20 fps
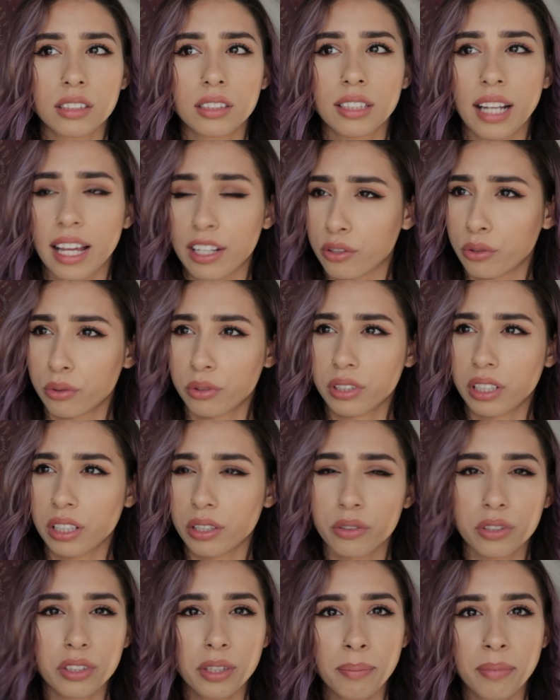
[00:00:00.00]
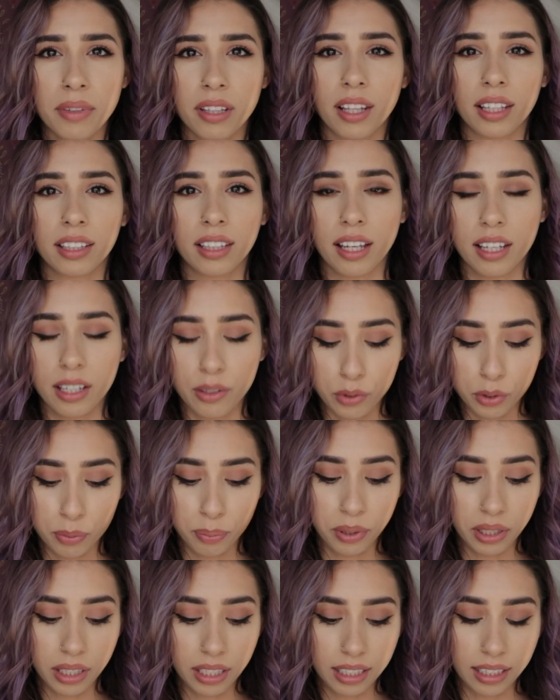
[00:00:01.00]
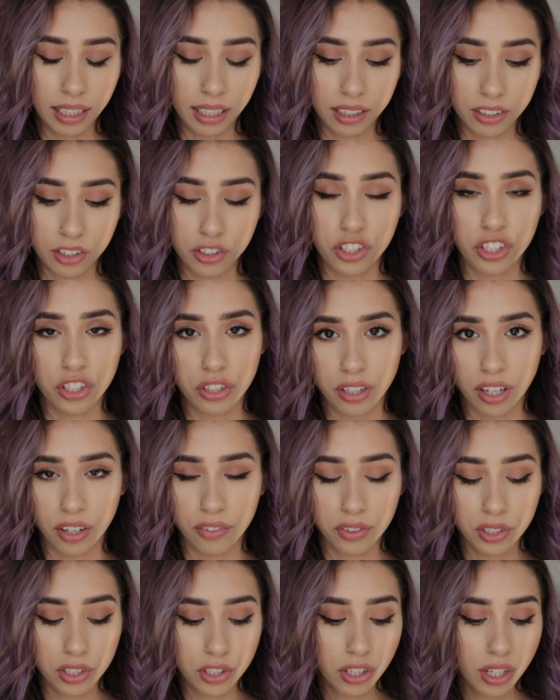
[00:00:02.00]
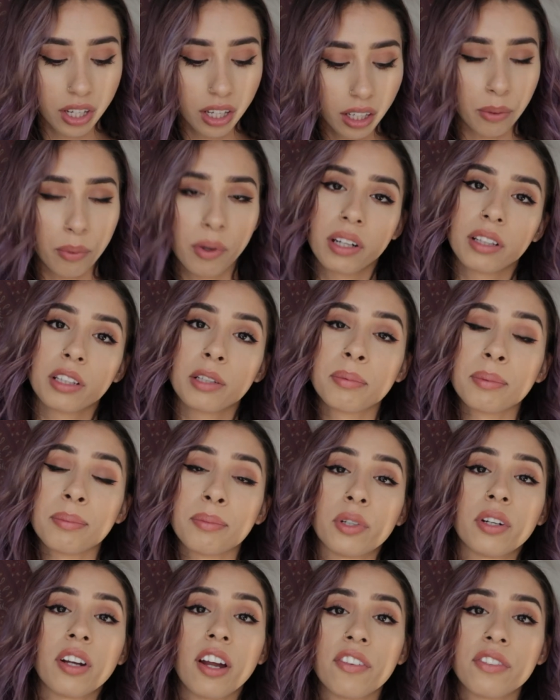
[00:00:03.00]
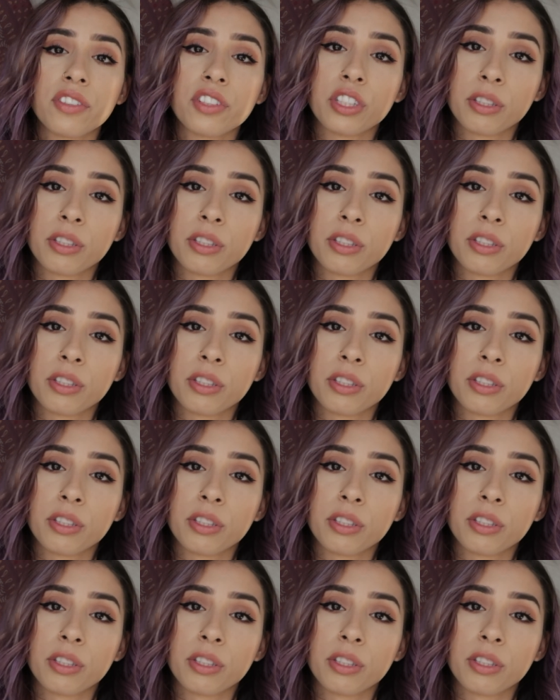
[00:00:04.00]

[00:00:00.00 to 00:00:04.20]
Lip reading: Natural Skin or something like that. It was pretty like sheer coverage. I wanted a little bit more coverage